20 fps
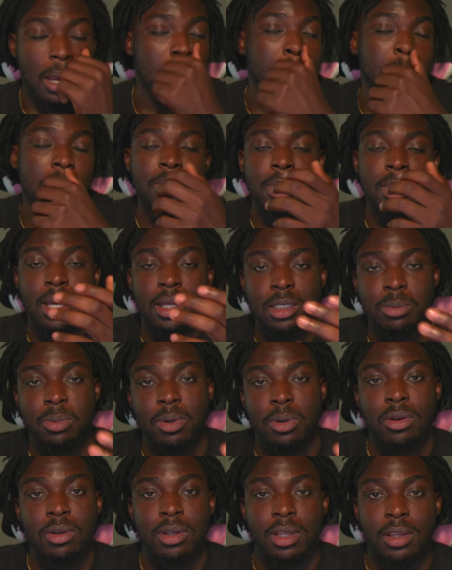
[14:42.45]
To be honest,
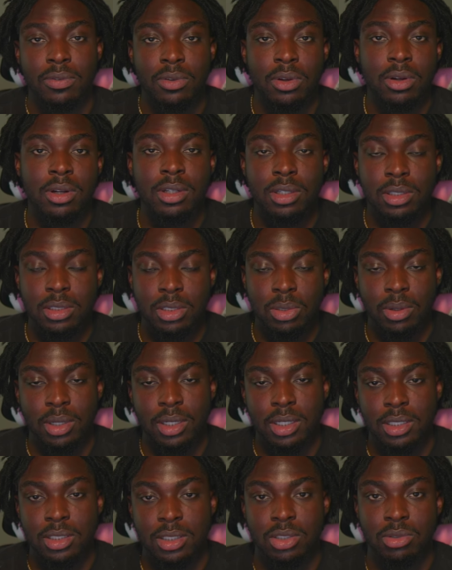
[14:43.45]
bro, if you're in your
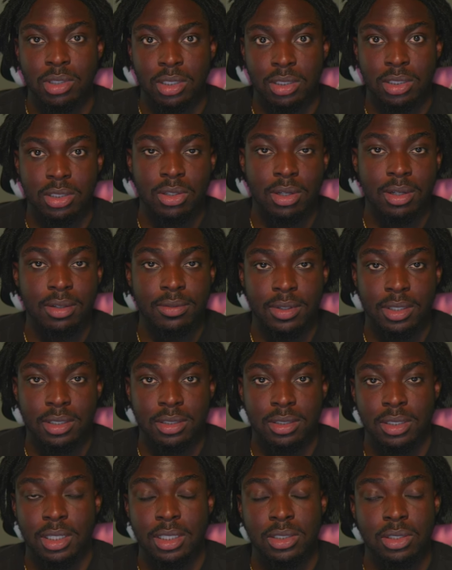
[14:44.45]
20s, you need to start
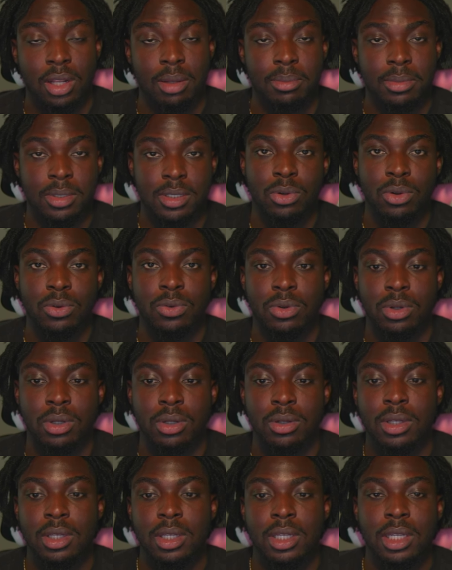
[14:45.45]
investing. That's all I'm gonna say. Bro,
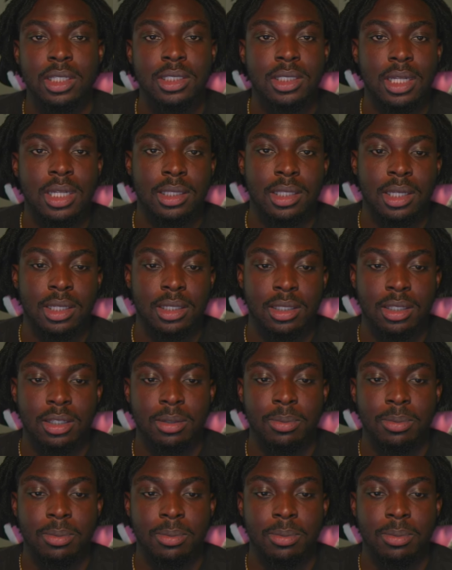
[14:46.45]
it's not that deep.